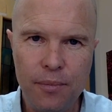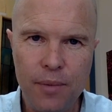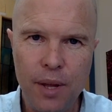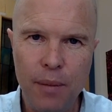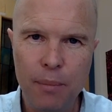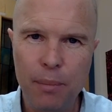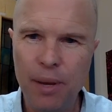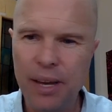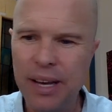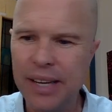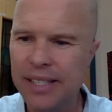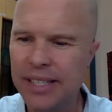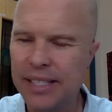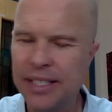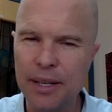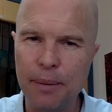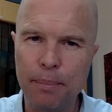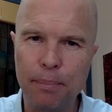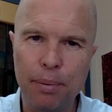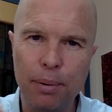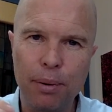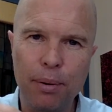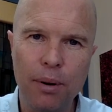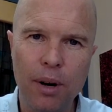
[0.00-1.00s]
because it's a
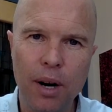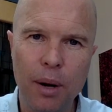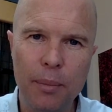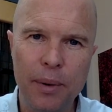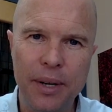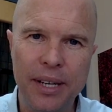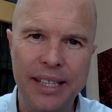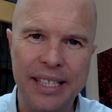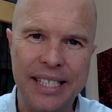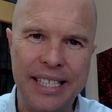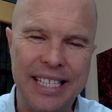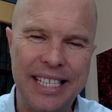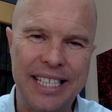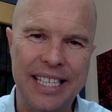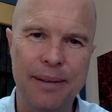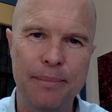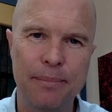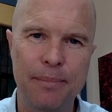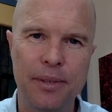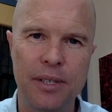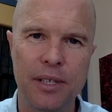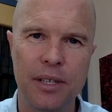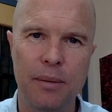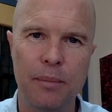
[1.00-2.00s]
prominent
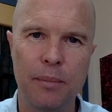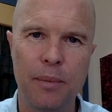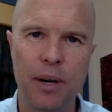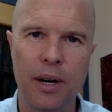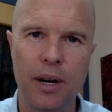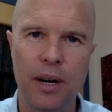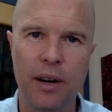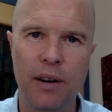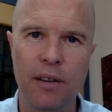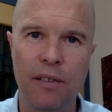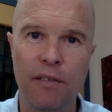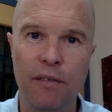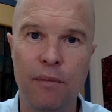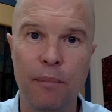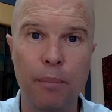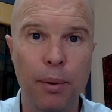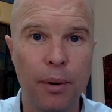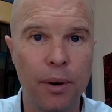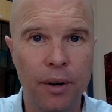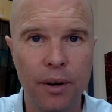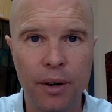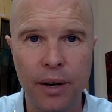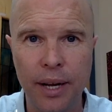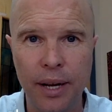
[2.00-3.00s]
symptom of
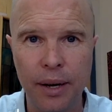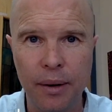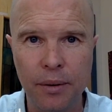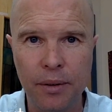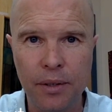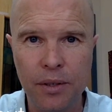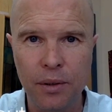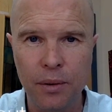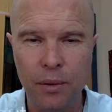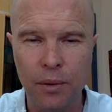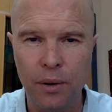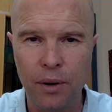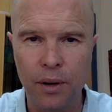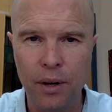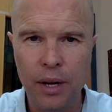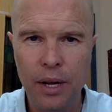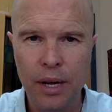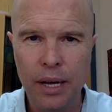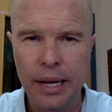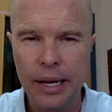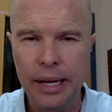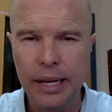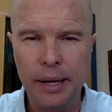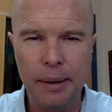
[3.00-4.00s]
burnout or
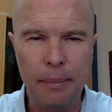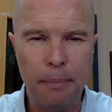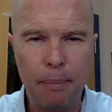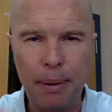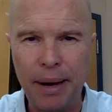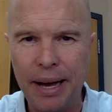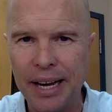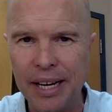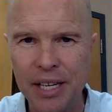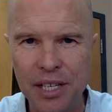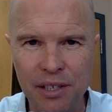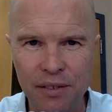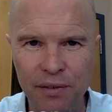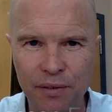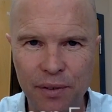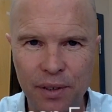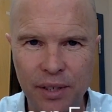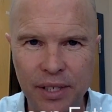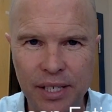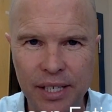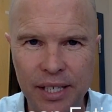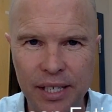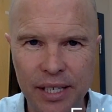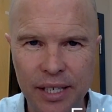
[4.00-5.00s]
compassion
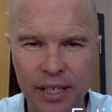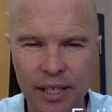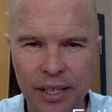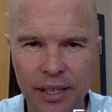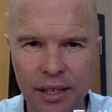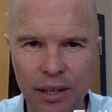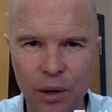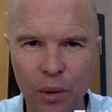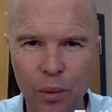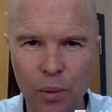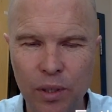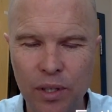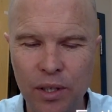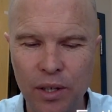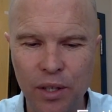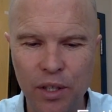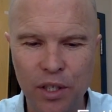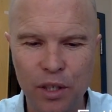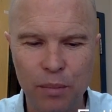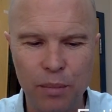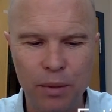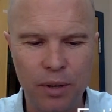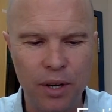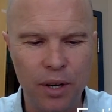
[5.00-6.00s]
fatigue, or what's
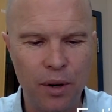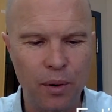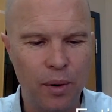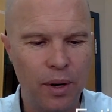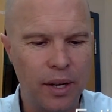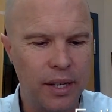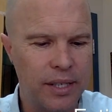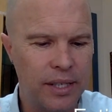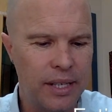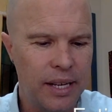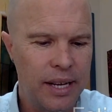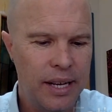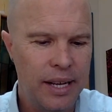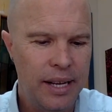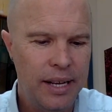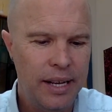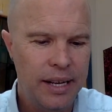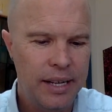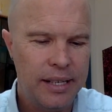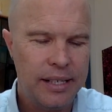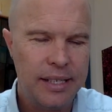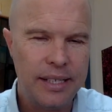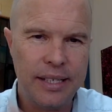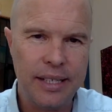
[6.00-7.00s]
also been known as
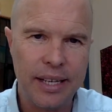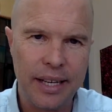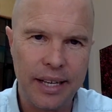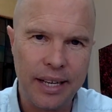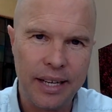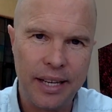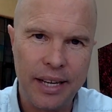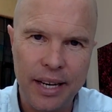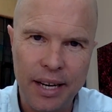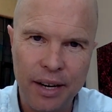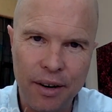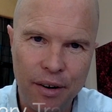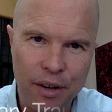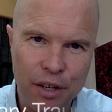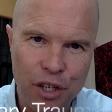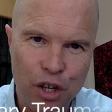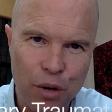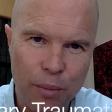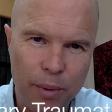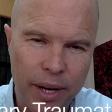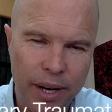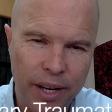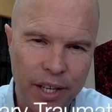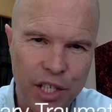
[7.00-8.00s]
secondary
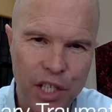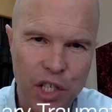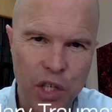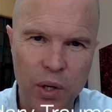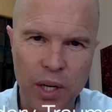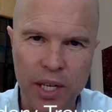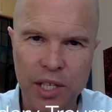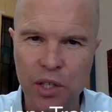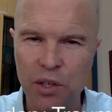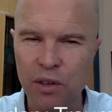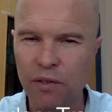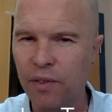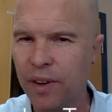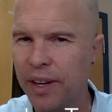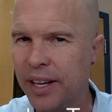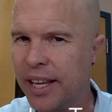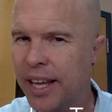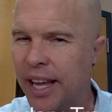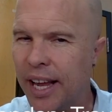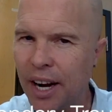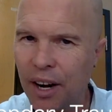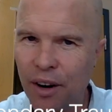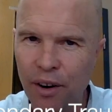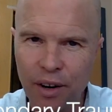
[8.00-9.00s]
traumatic stress or
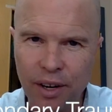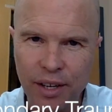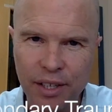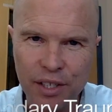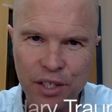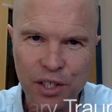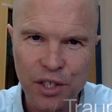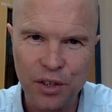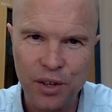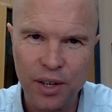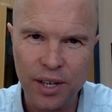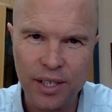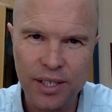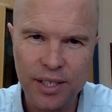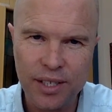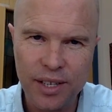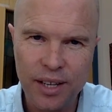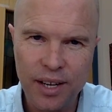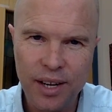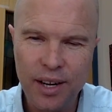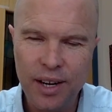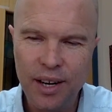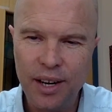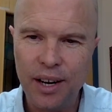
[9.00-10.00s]
vicarious stress,
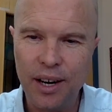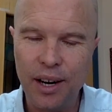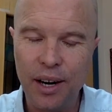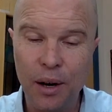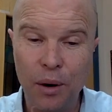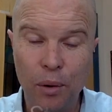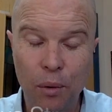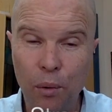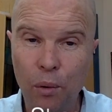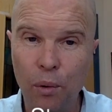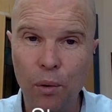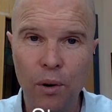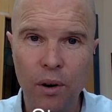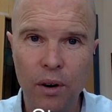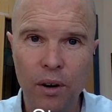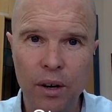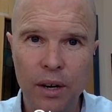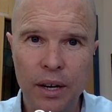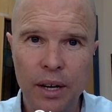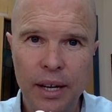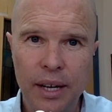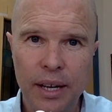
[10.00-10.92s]
or